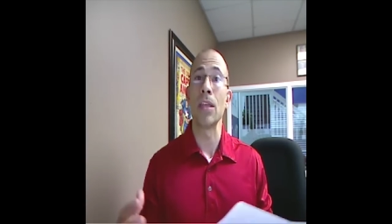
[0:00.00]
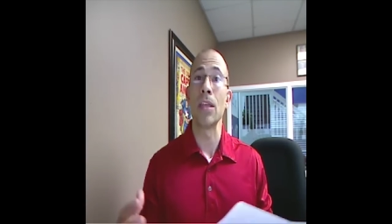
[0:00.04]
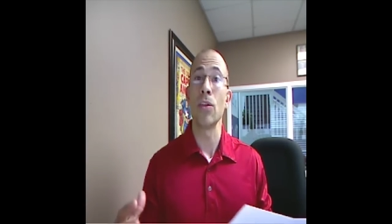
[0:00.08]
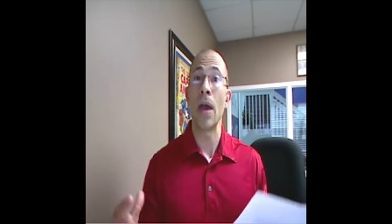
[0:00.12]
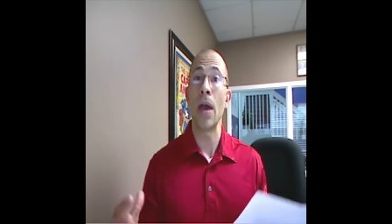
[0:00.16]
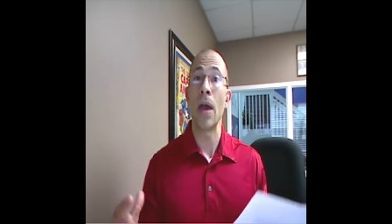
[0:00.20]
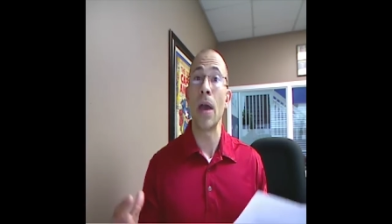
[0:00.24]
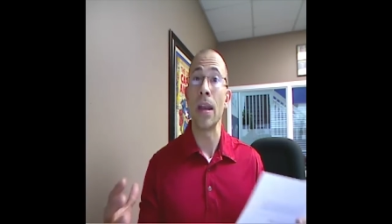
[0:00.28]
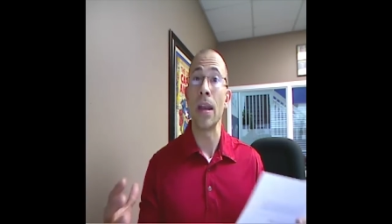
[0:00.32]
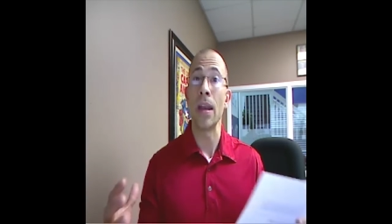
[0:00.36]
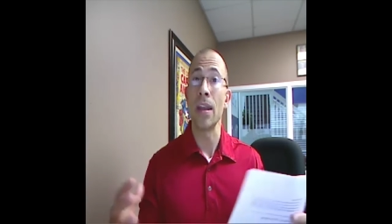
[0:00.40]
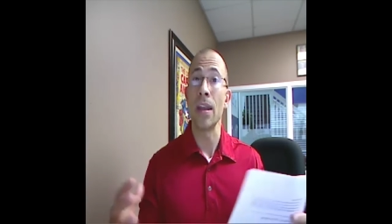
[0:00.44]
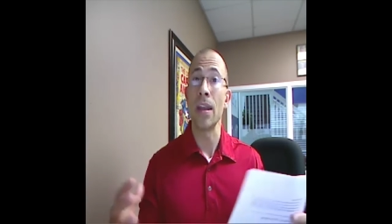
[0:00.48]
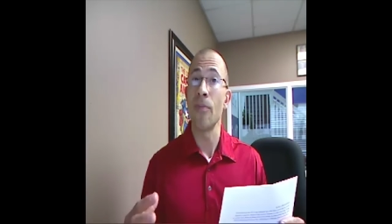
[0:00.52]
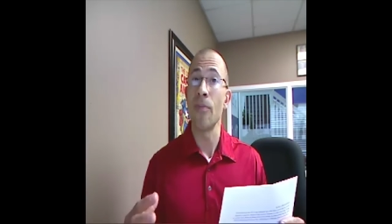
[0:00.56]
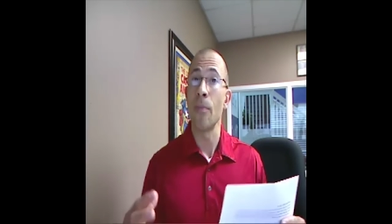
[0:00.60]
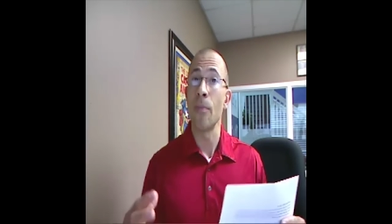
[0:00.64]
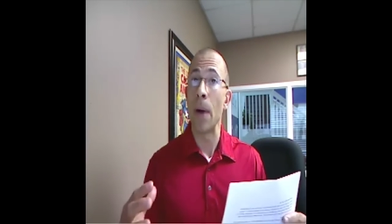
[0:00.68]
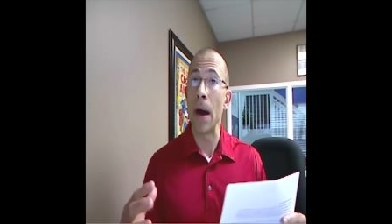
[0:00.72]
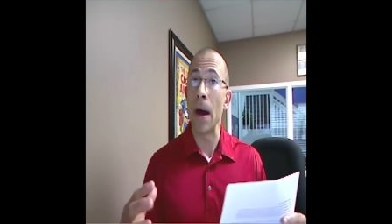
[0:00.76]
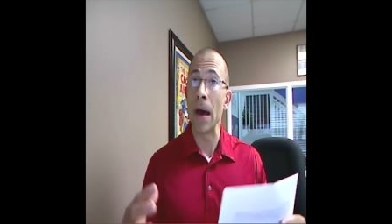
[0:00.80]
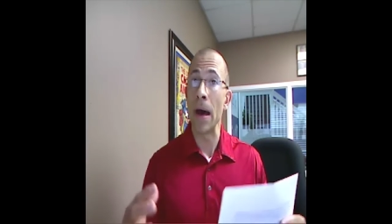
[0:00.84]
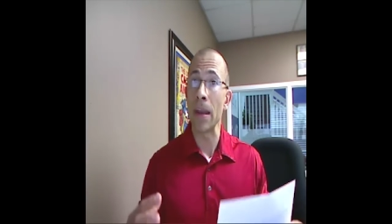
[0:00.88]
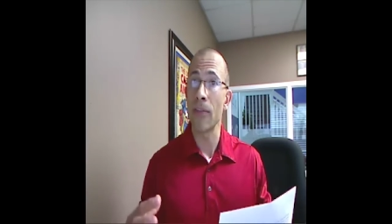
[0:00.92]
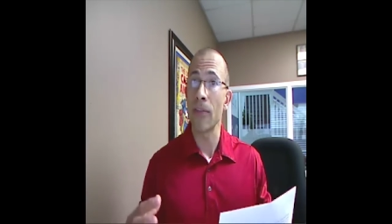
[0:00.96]
and you had enough
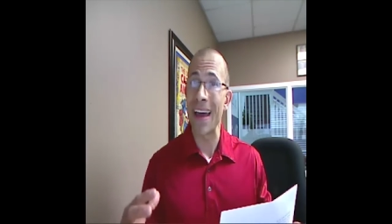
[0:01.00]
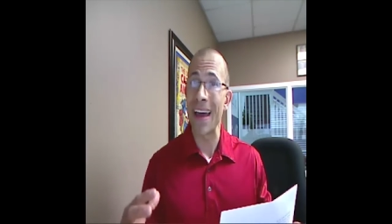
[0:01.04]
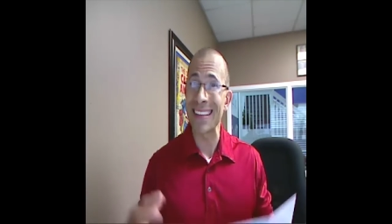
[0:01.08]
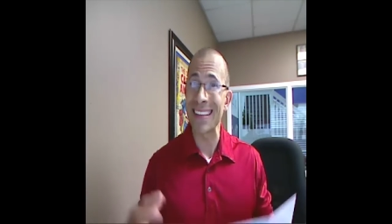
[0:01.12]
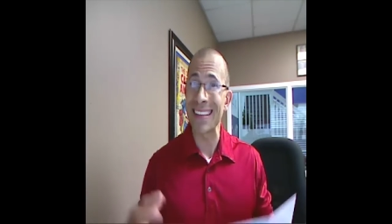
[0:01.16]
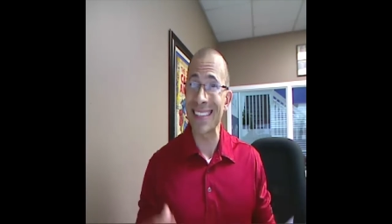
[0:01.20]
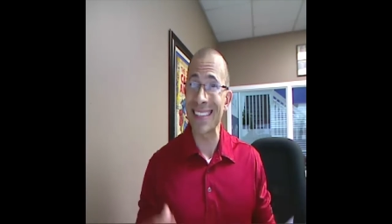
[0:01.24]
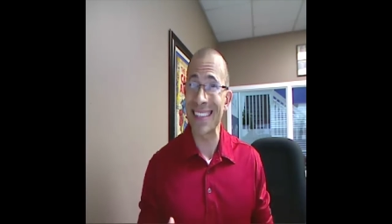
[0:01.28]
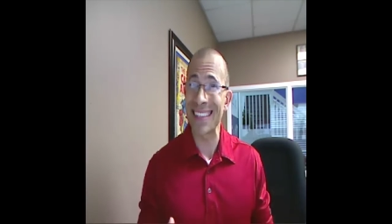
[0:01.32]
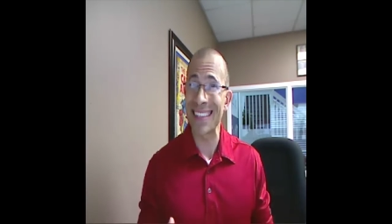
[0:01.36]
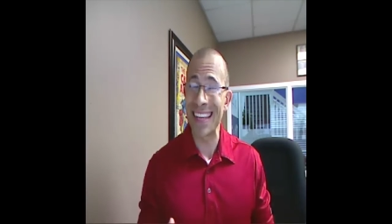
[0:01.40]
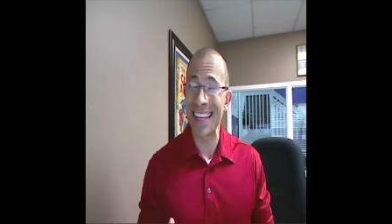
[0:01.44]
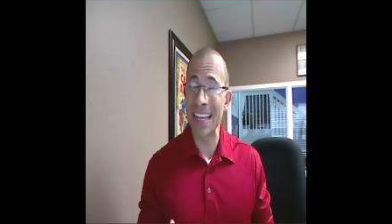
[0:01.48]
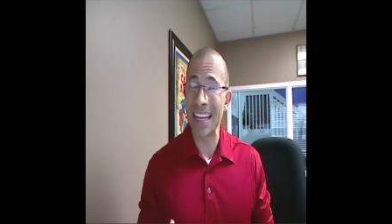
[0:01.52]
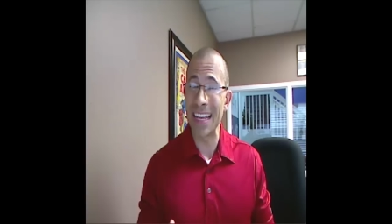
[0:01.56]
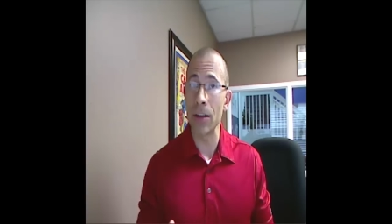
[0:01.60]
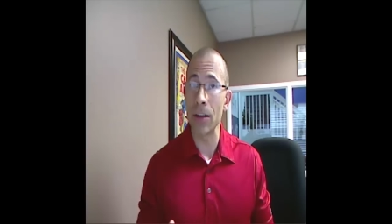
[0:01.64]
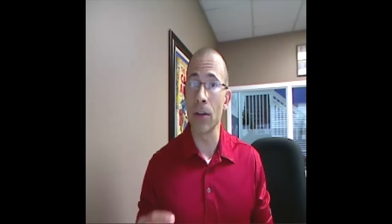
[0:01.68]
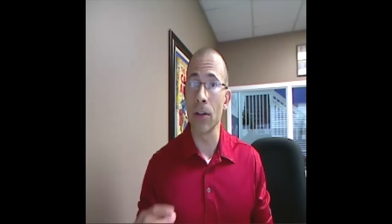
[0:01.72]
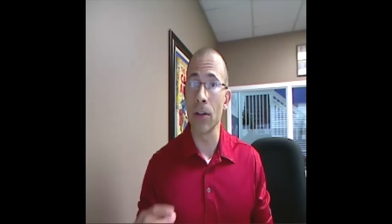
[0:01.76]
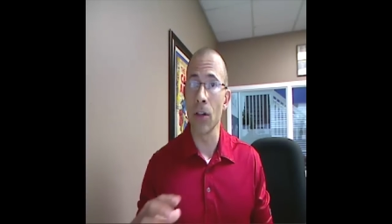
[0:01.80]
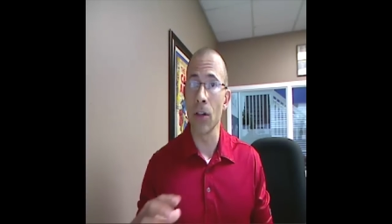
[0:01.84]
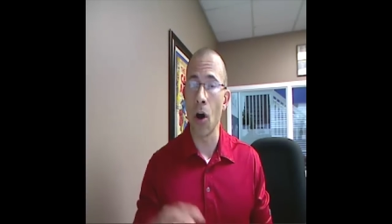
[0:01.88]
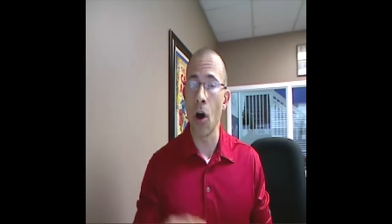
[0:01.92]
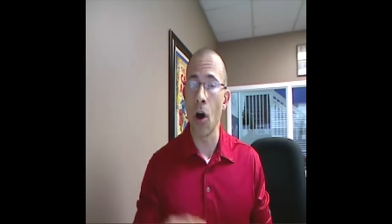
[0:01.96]
body fat
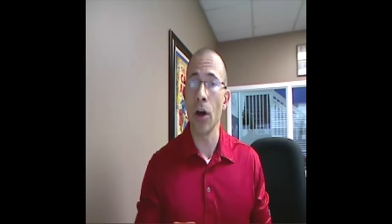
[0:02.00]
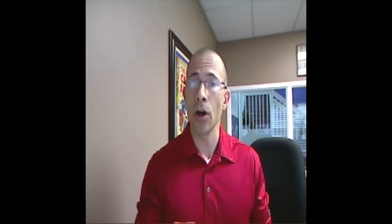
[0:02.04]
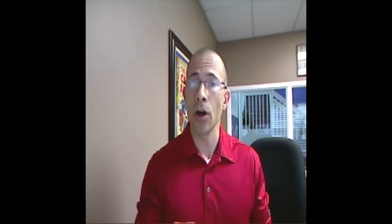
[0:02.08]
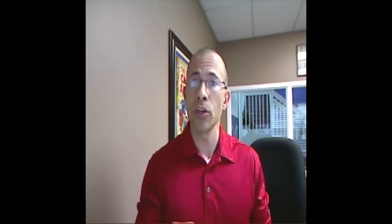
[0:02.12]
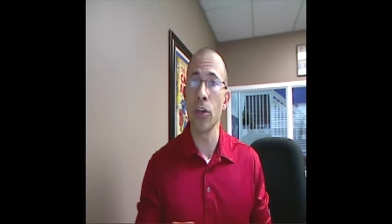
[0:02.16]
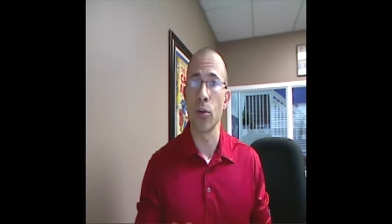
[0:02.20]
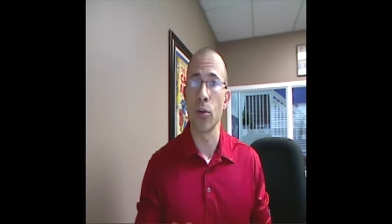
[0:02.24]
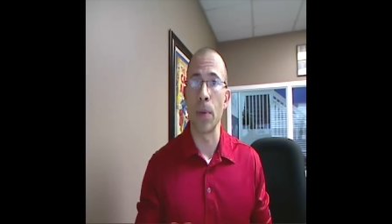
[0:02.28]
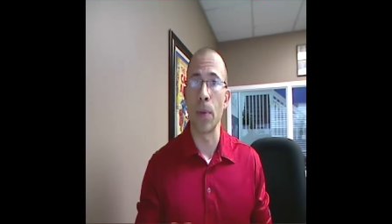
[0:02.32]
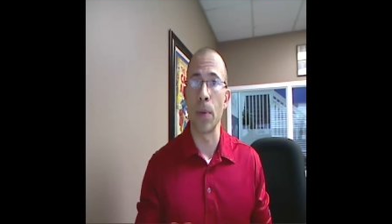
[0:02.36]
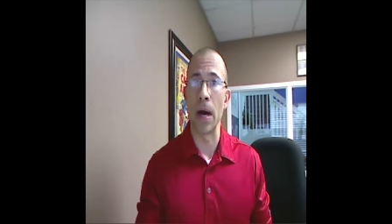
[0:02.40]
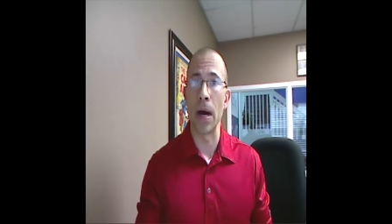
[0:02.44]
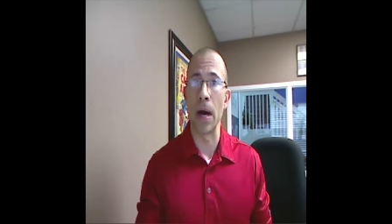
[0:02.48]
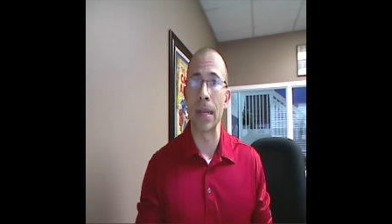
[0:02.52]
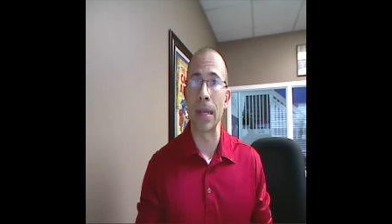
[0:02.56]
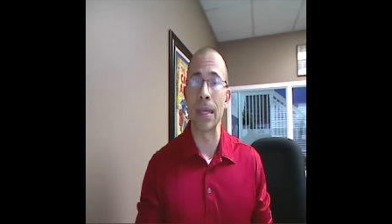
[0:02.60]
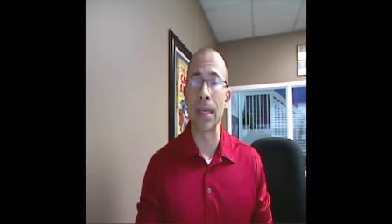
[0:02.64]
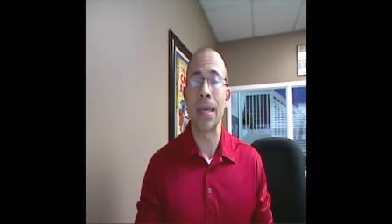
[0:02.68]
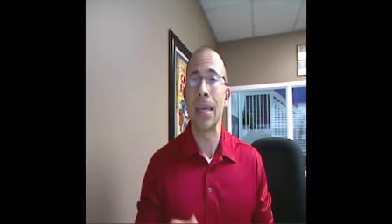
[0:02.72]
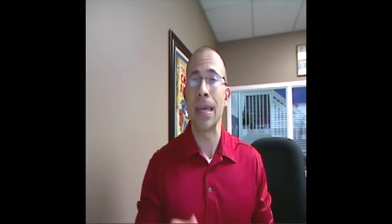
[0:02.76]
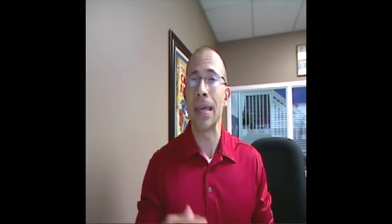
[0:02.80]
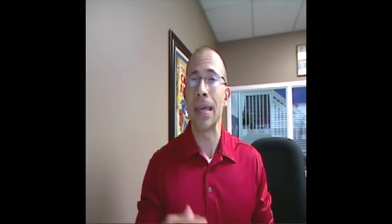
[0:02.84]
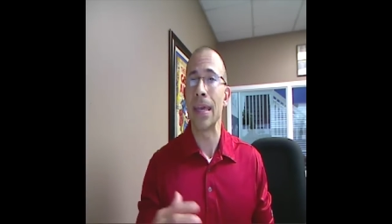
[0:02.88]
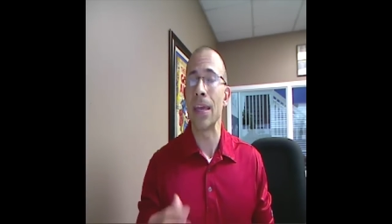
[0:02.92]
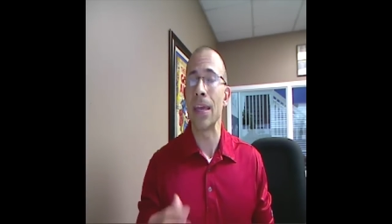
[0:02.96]
still on your
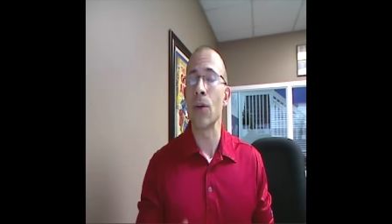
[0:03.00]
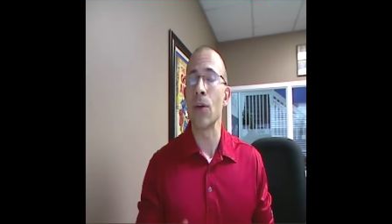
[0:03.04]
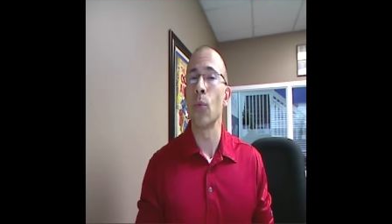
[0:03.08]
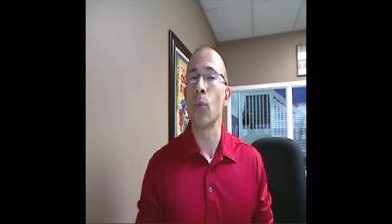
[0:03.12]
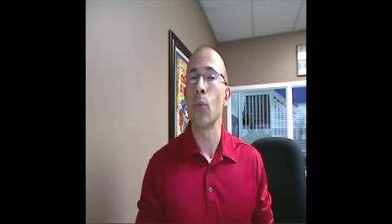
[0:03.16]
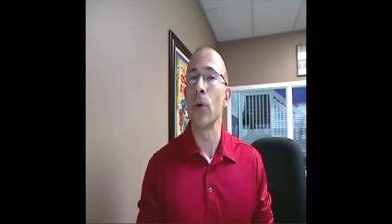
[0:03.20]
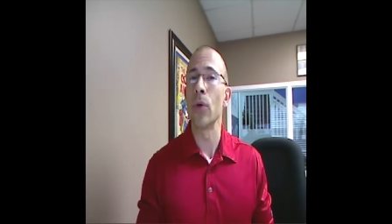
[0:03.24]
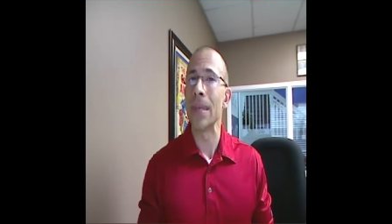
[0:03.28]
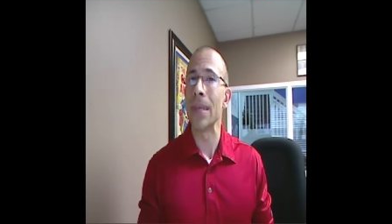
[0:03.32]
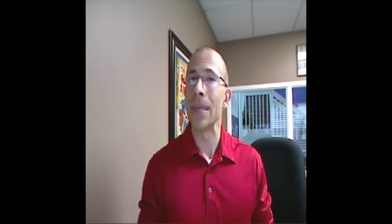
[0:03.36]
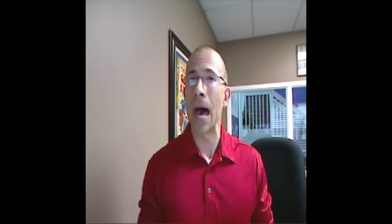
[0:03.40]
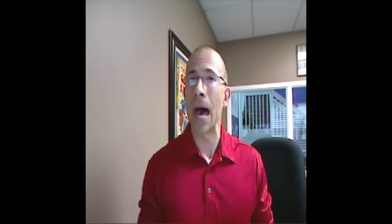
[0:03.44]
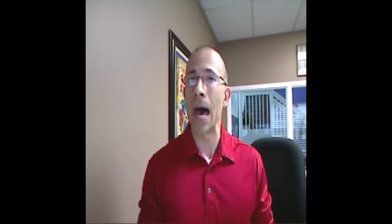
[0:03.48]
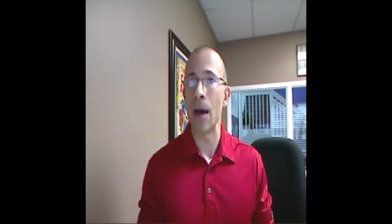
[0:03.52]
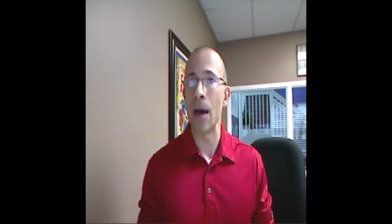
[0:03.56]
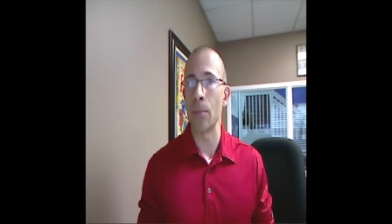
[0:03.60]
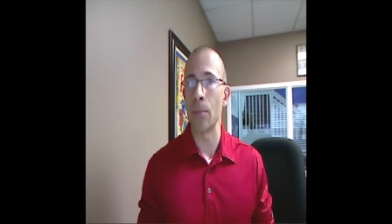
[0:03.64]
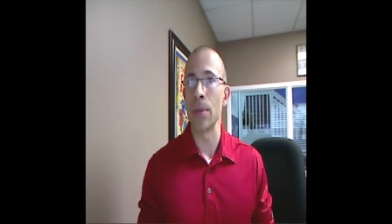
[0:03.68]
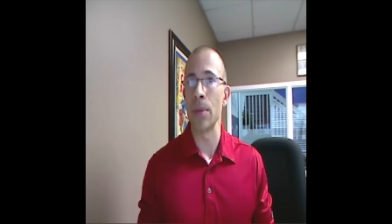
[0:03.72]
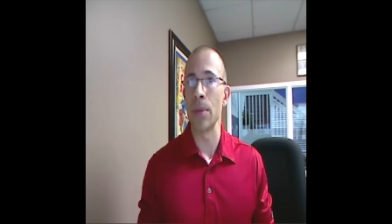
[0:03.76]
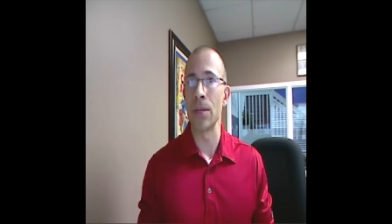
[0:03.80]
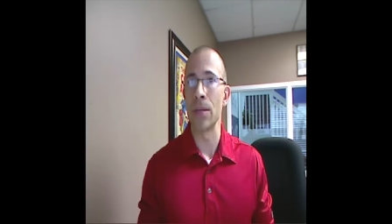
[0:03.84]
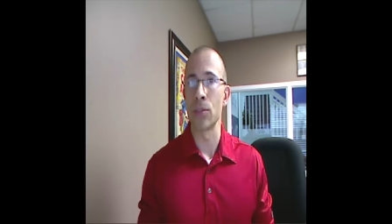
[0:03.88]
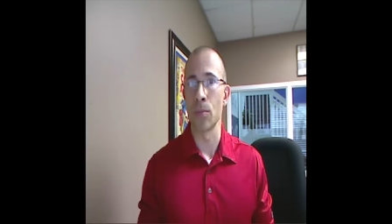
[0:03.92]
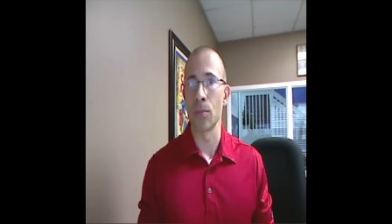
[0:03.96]
body, it would not
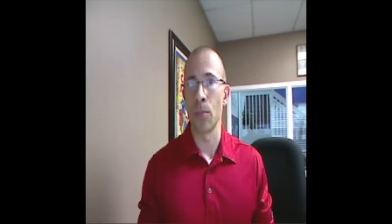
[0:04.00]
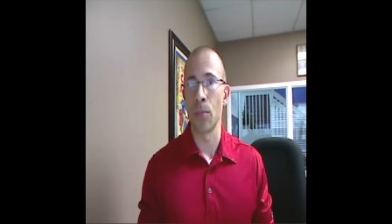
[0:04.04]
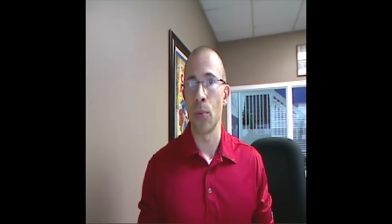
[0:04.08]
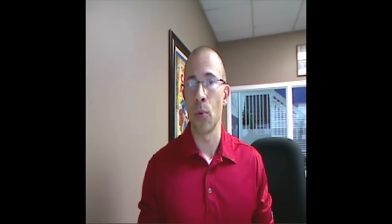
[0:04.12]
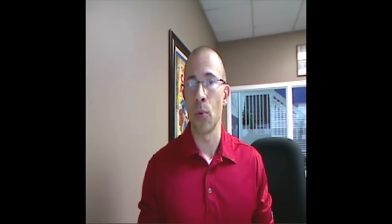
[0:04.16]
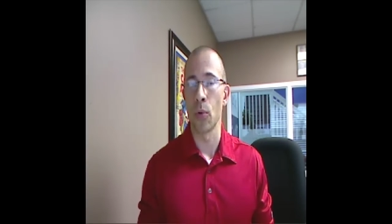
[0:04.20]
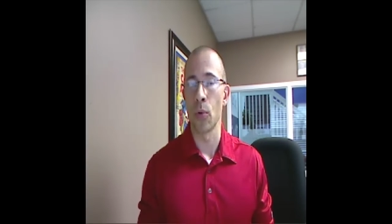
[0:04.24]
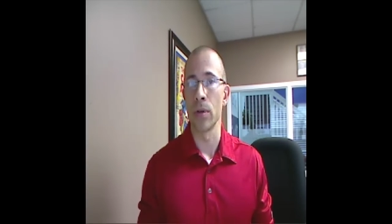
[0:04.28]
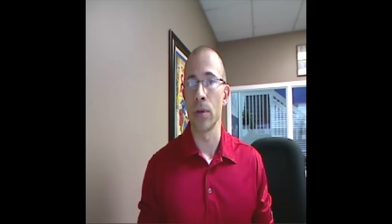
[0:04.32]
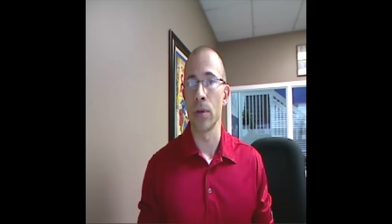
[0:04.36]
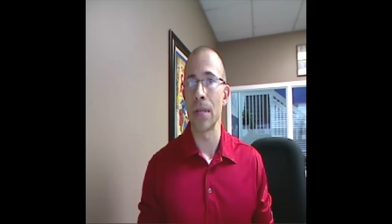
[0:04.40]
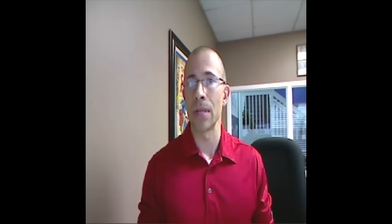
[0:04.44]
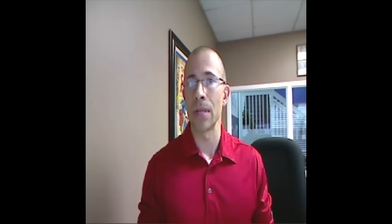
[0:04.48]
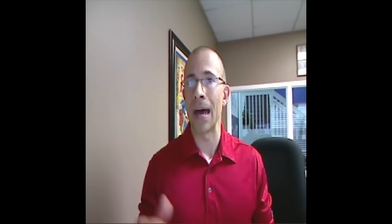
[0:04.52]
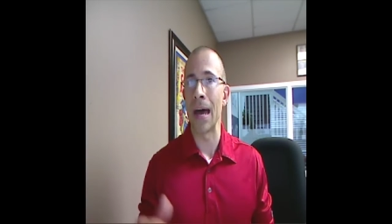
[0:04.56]
be as important.